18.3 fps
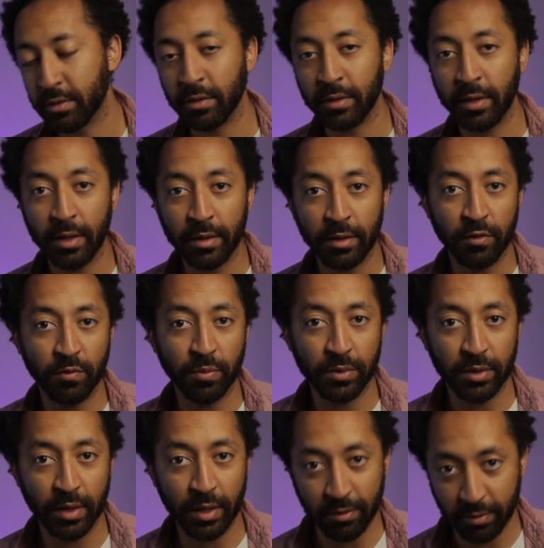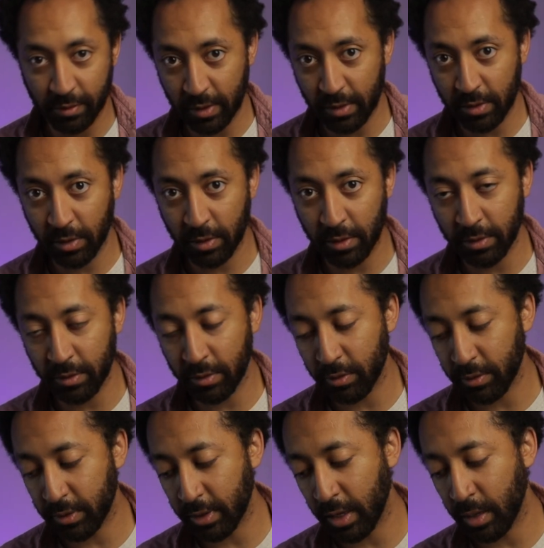So now that you put the SD card into
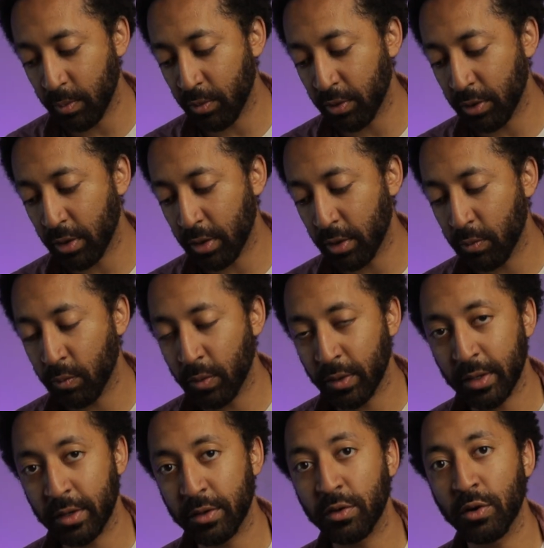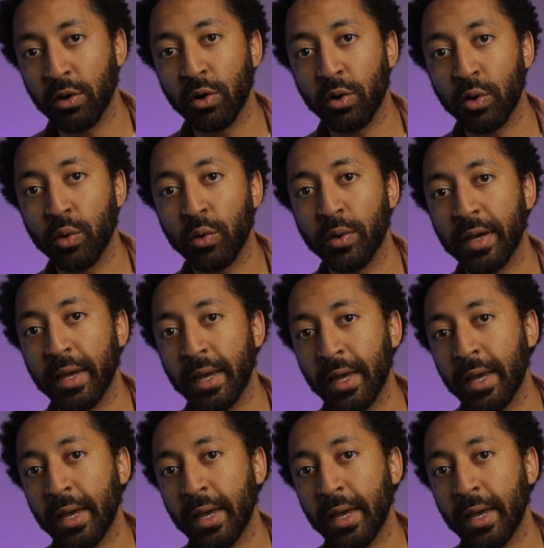your camera, you're gonna wanna go